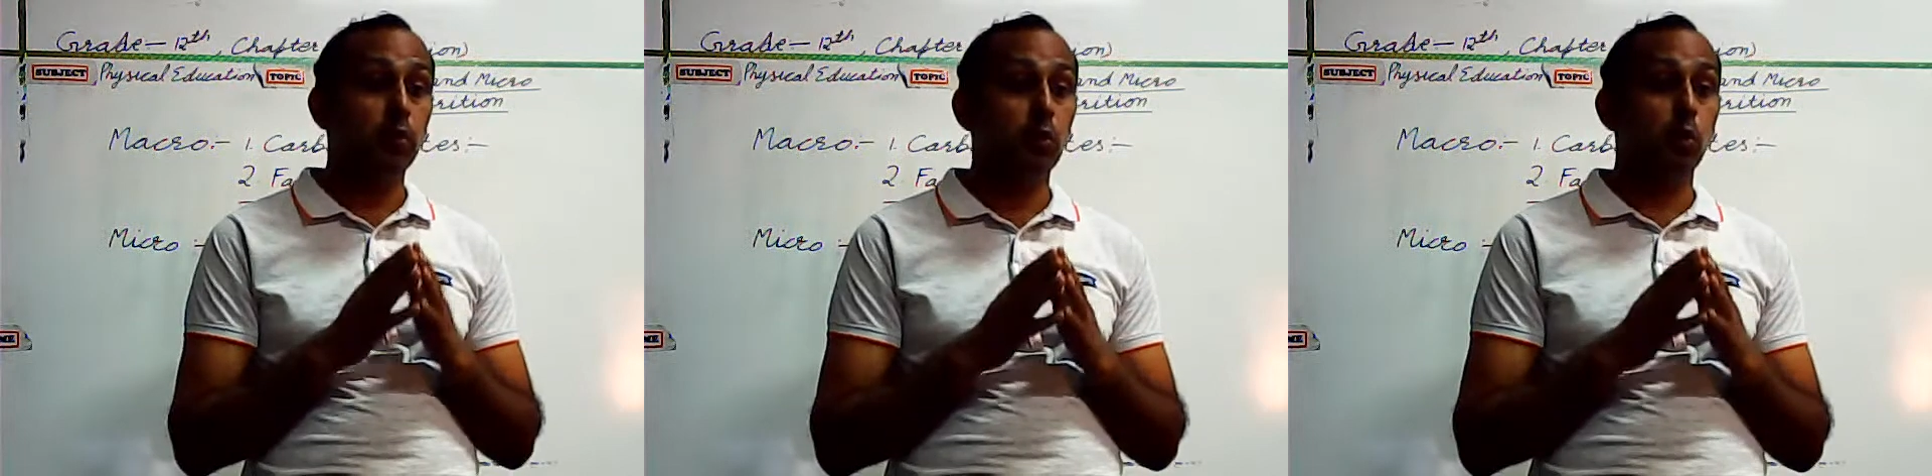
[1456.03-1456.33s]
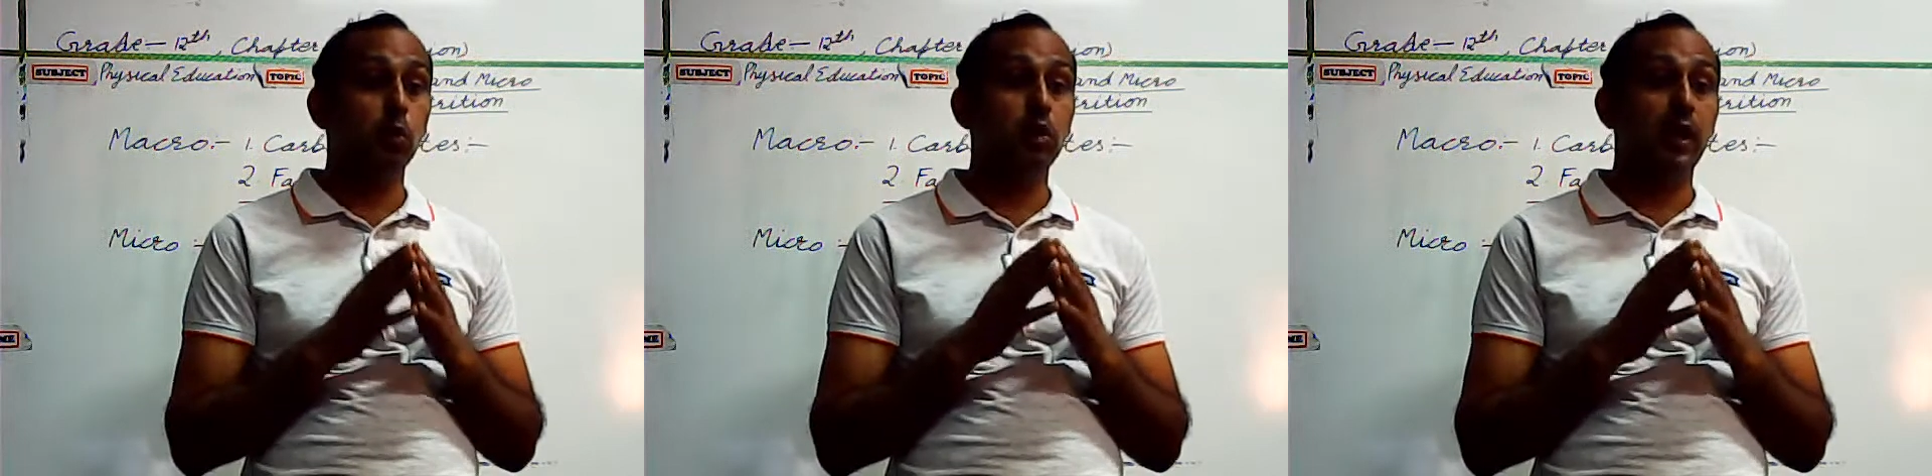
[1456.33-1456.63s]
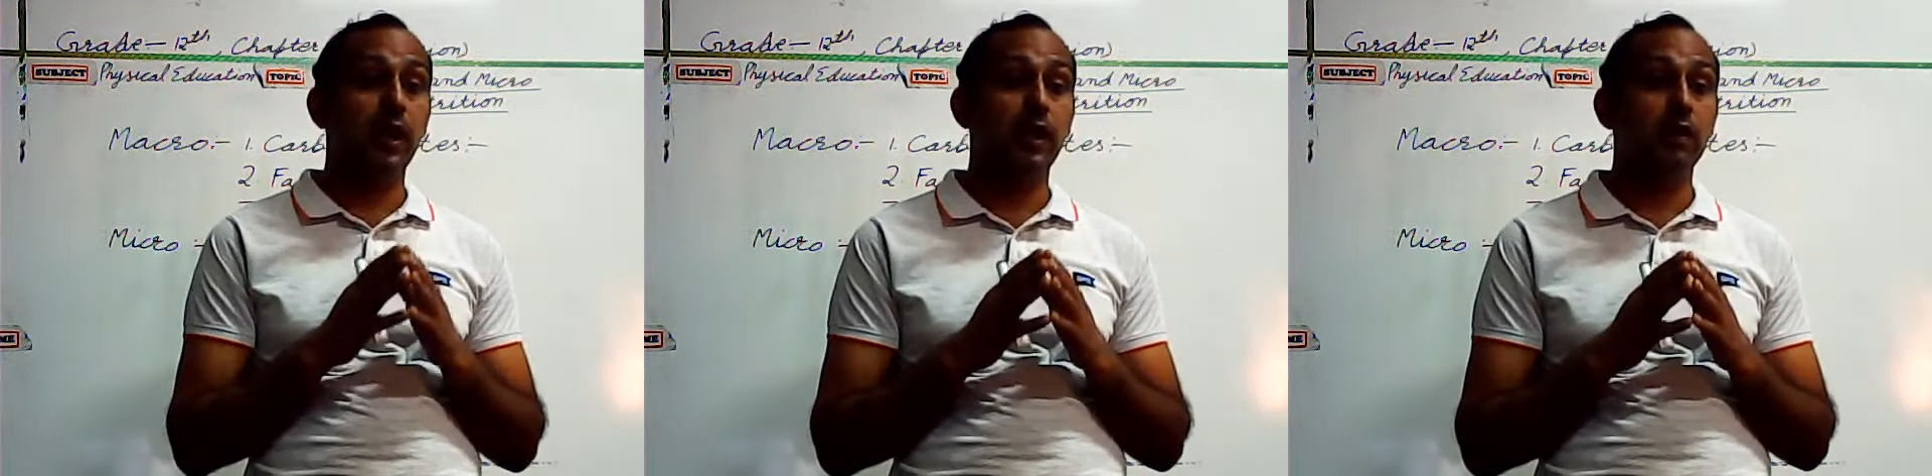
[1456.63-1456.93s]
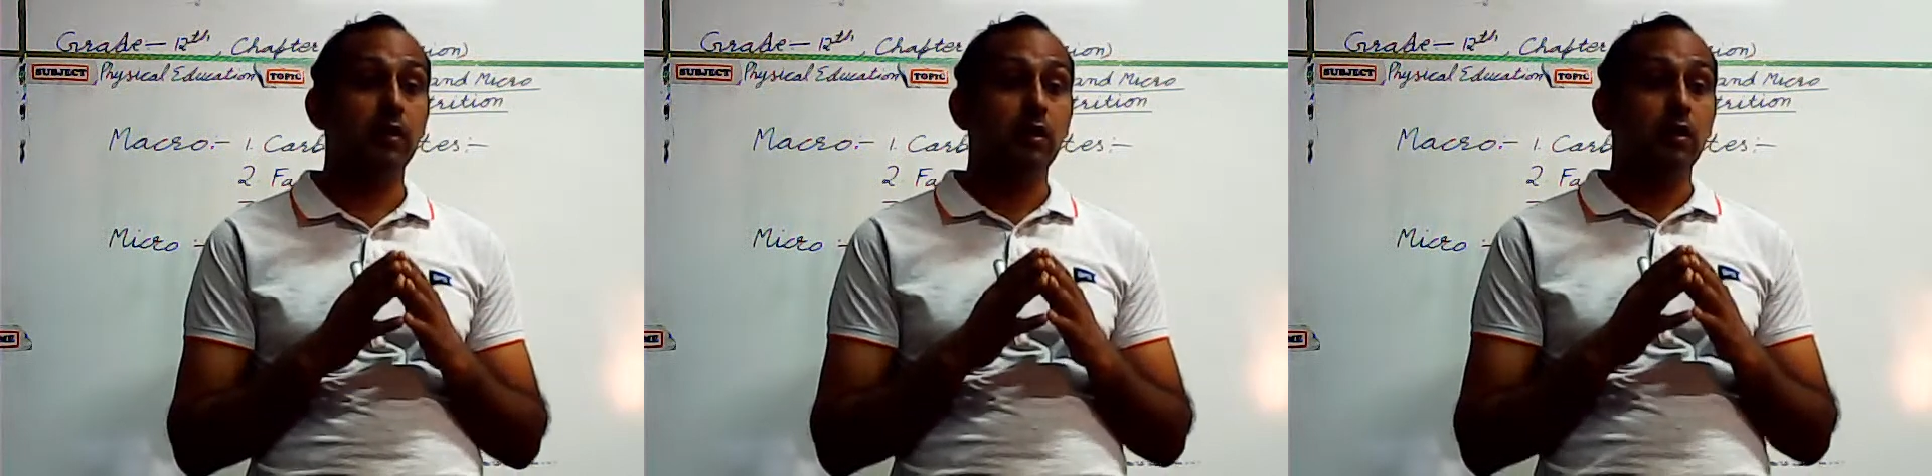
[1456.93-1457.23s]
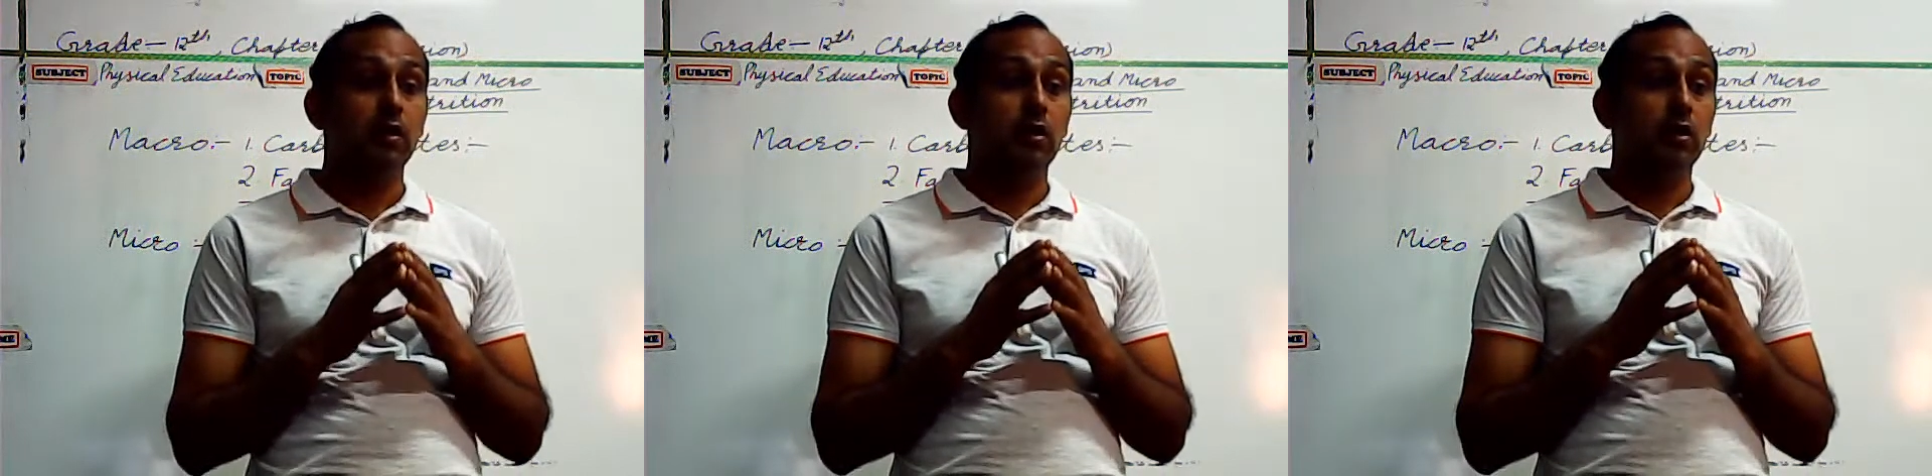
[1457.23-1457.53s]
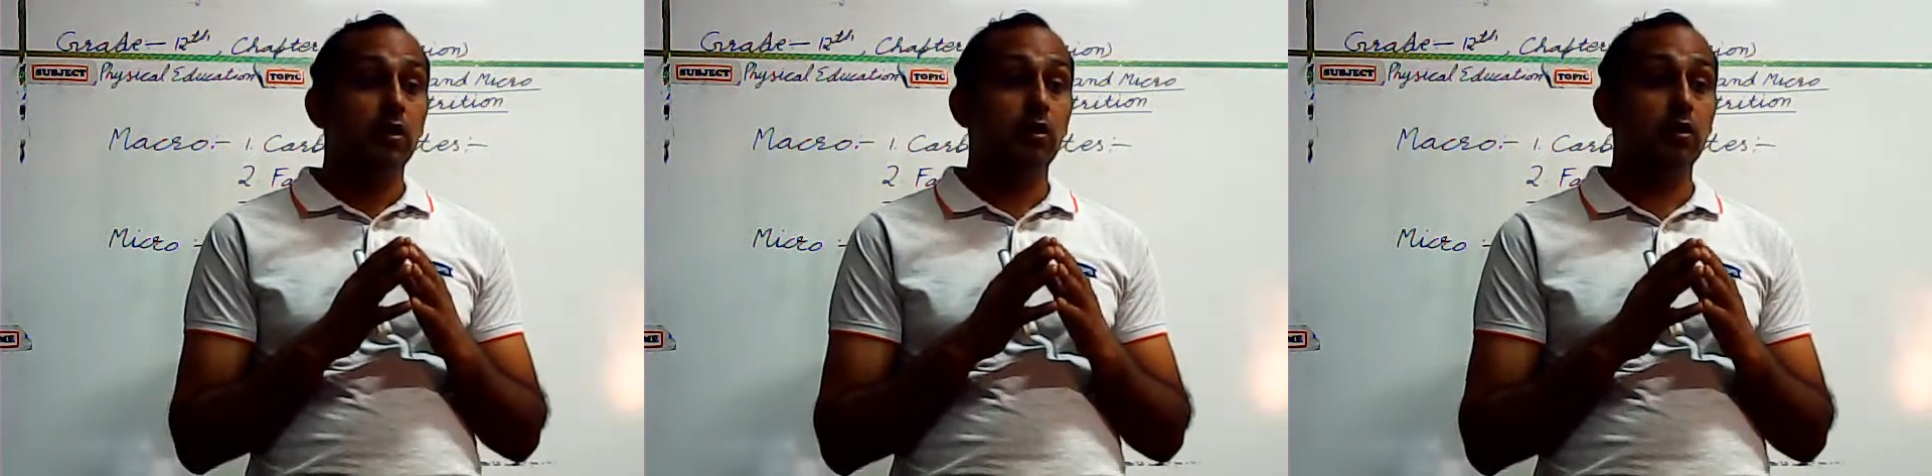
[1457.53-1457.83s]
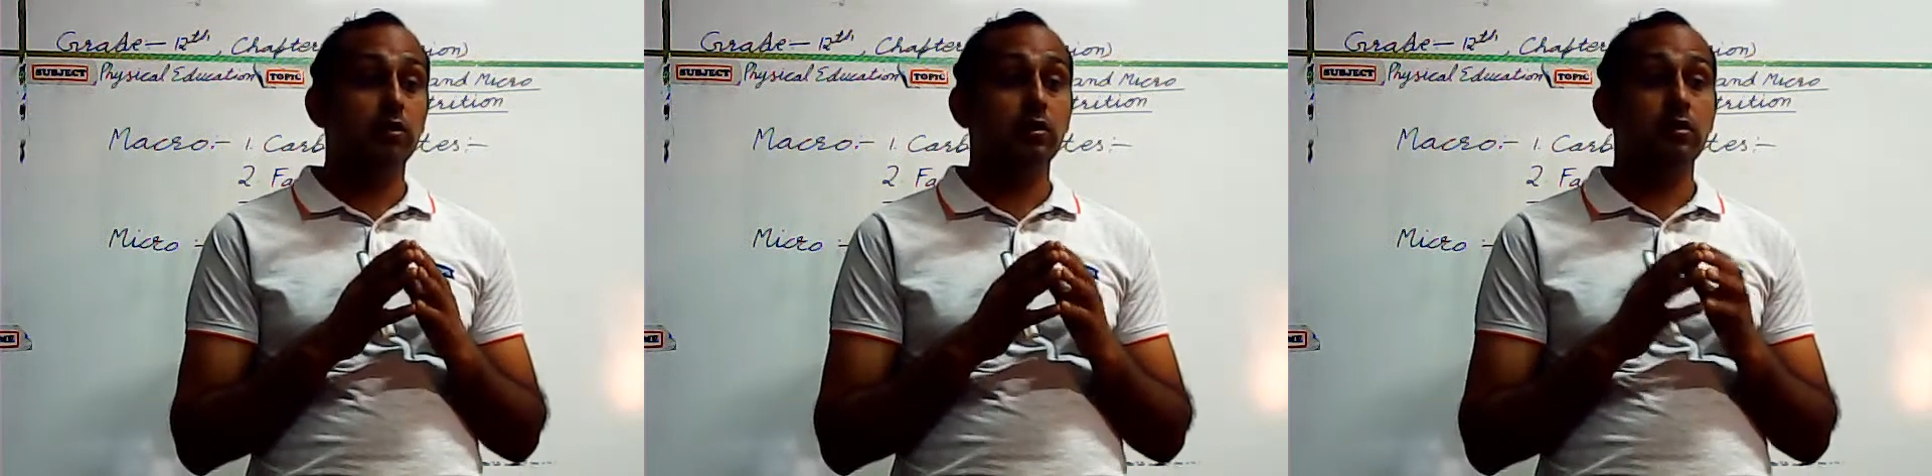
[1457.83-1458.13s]
growth and
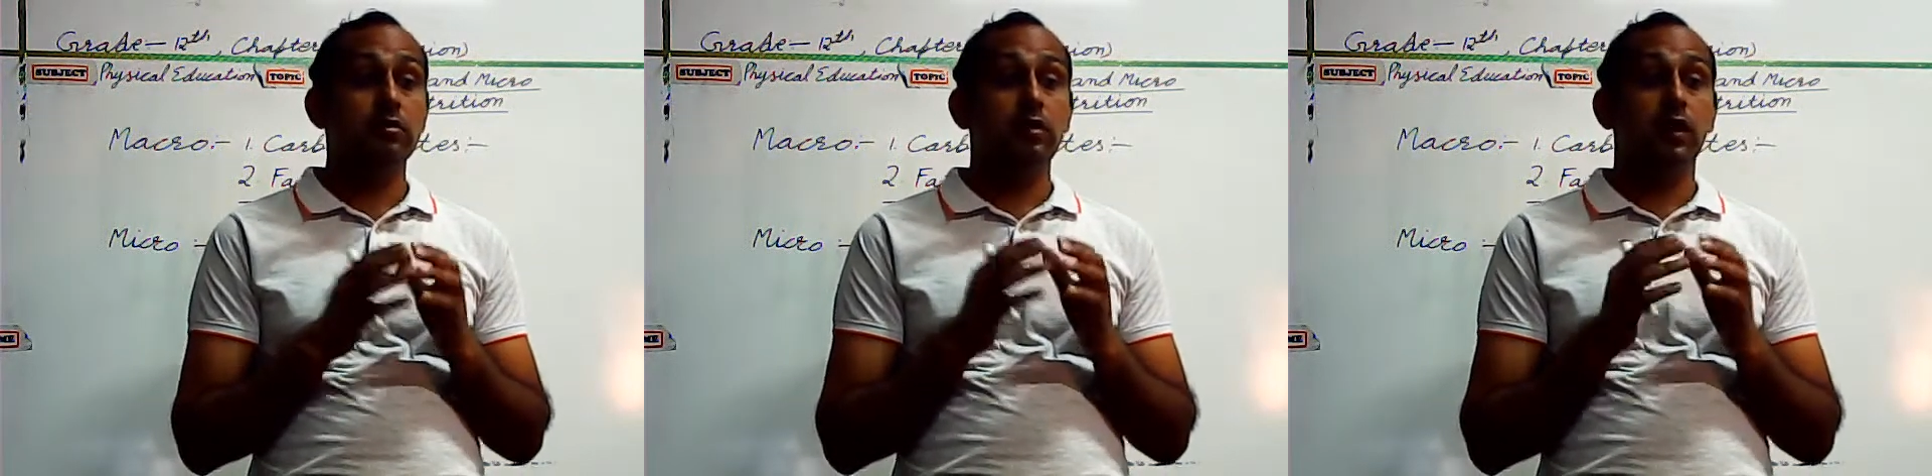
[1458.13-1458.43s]
regeneration.